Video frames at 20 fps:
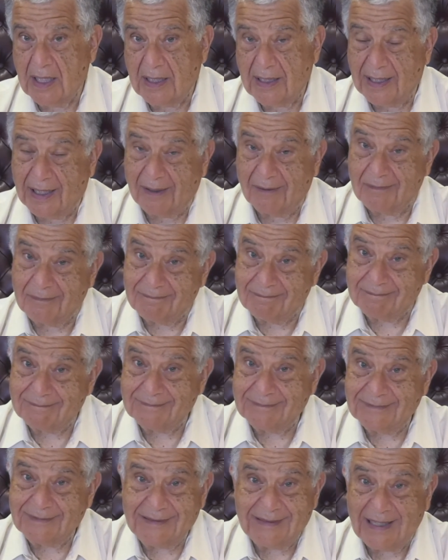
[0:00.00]
Now,
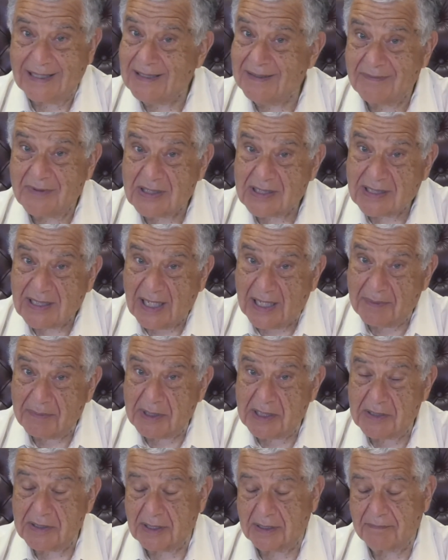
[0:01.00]
none of this came
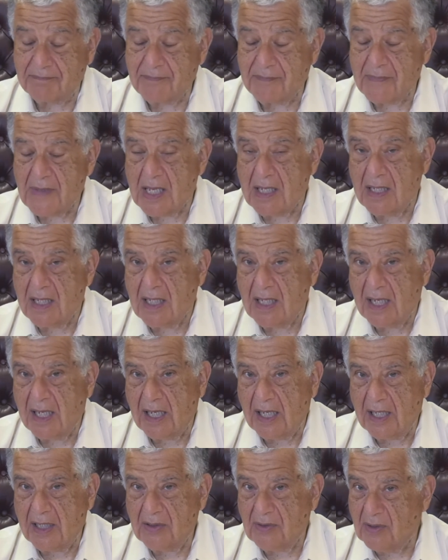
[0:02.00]
easy.
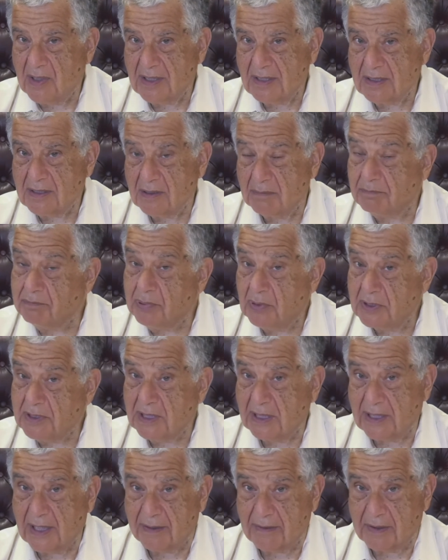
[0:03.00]
In order to put
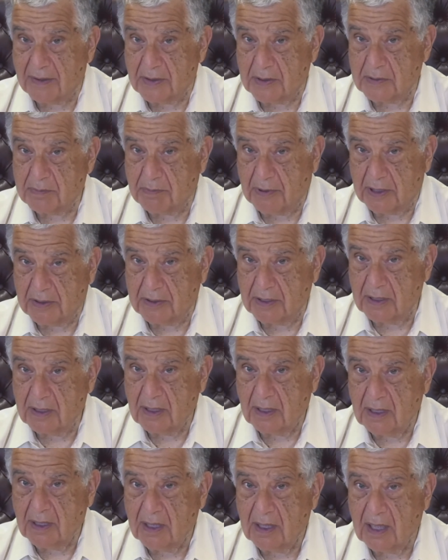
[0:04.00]
together this budget,
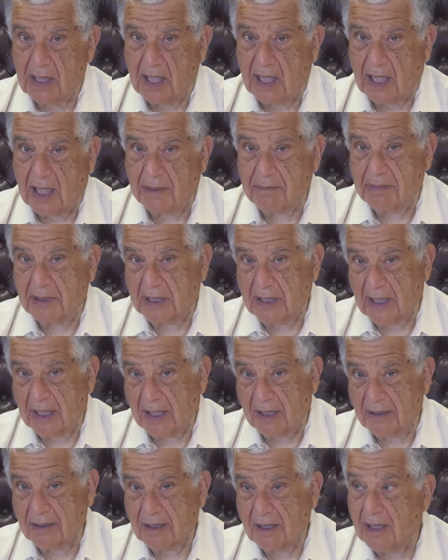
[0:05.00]
I
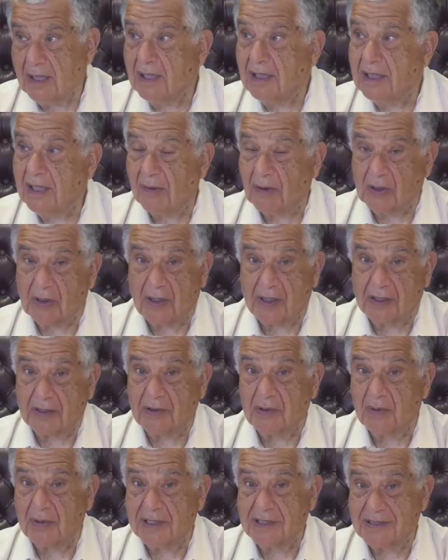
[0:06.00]
began, hear a lot of
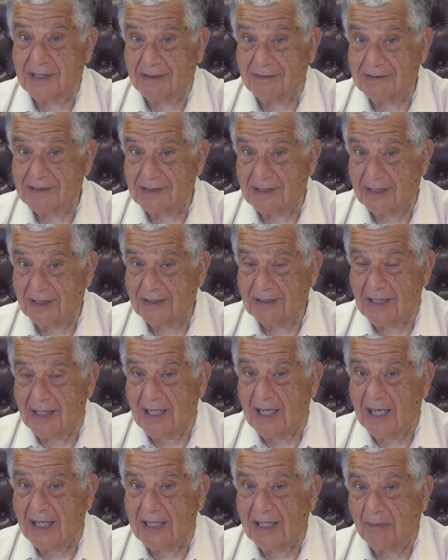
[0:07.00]
noise outside,
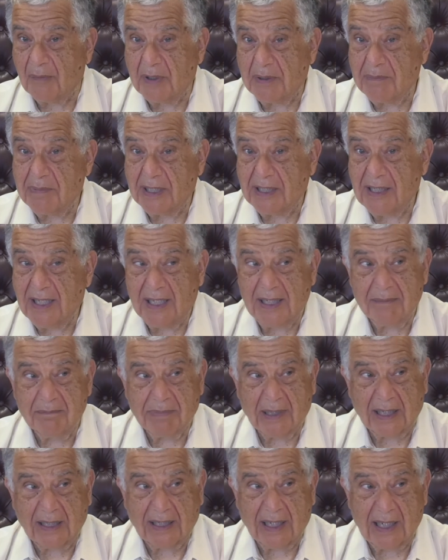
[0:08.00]
we began
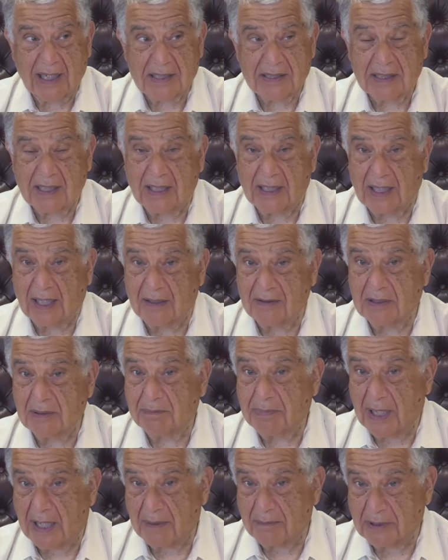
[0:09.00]
by asking our
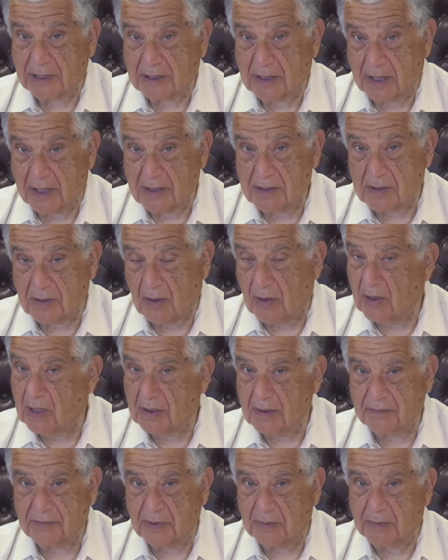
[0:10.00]
department heads,
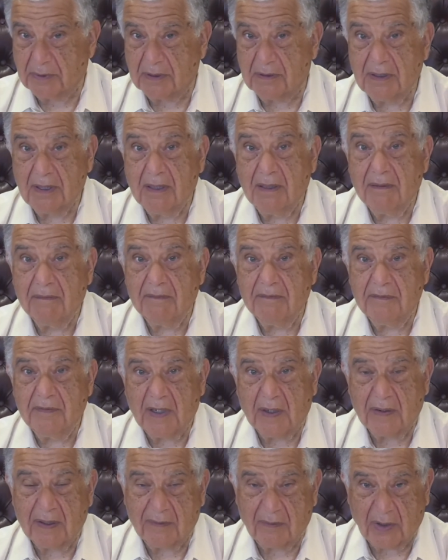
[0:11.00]
all of whom are
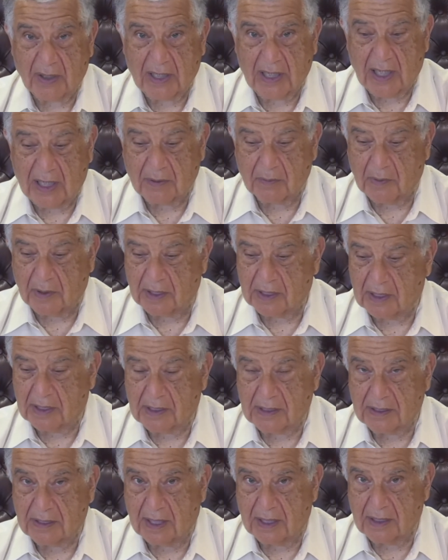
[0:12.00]
very, very hardworking
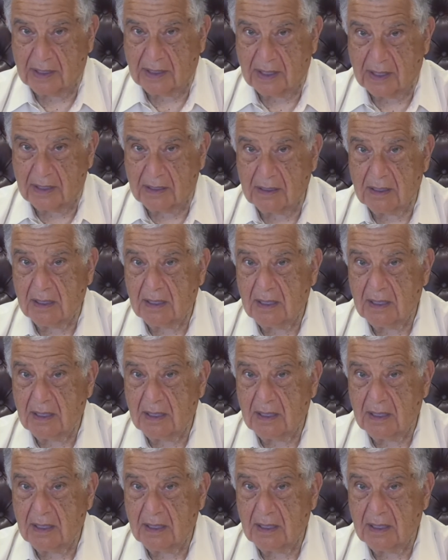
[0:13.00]
and dedicated,